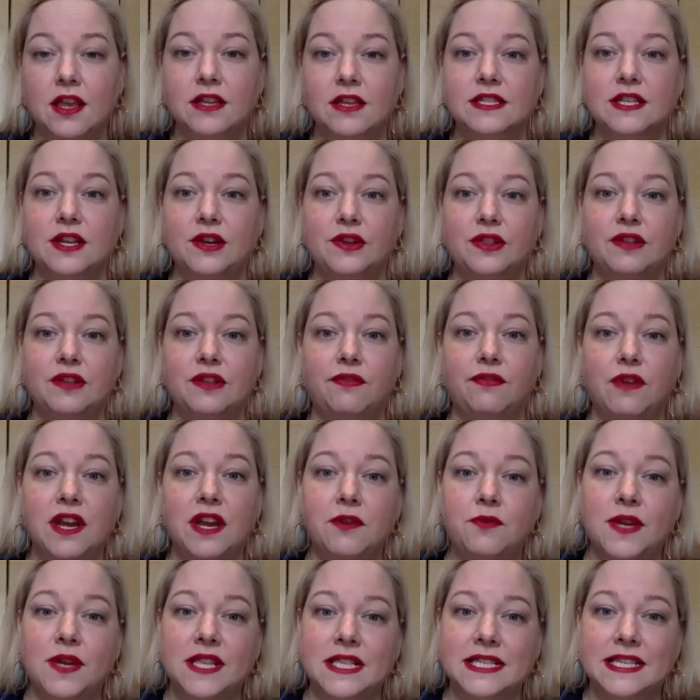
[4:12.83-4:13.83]
So the
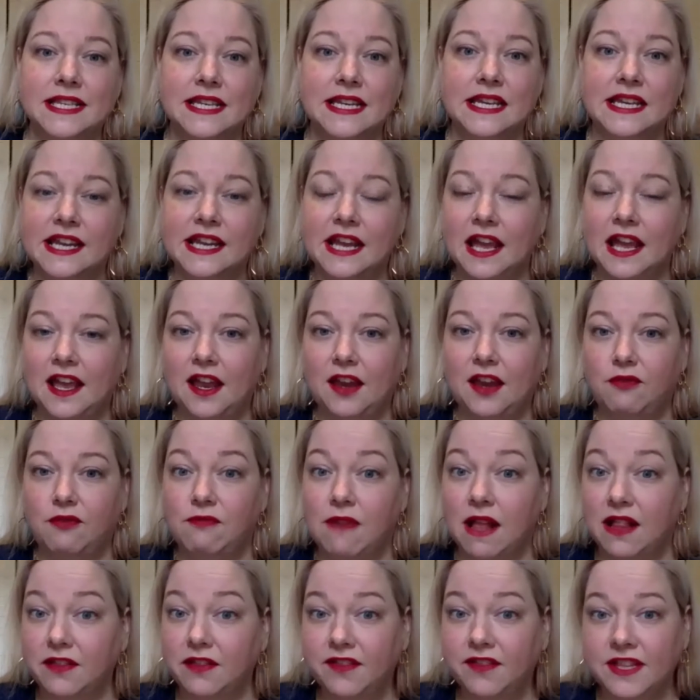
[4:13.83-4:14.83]
frequency and
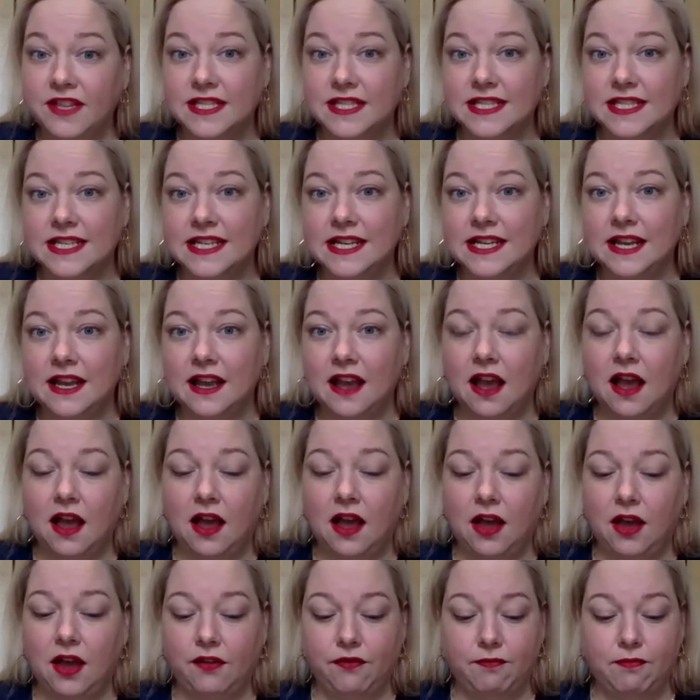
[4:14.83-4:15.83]
relevancy
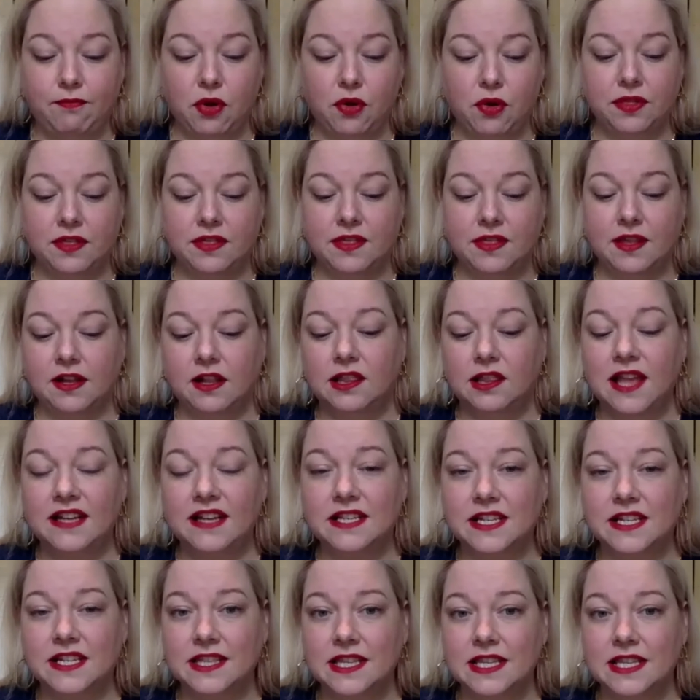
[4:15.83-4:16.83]
of both the
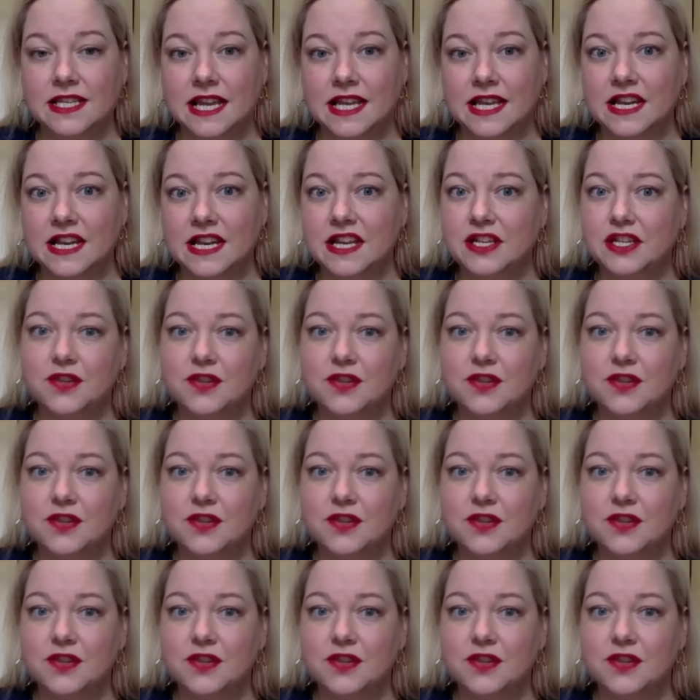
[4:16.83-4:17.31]
collecting the data,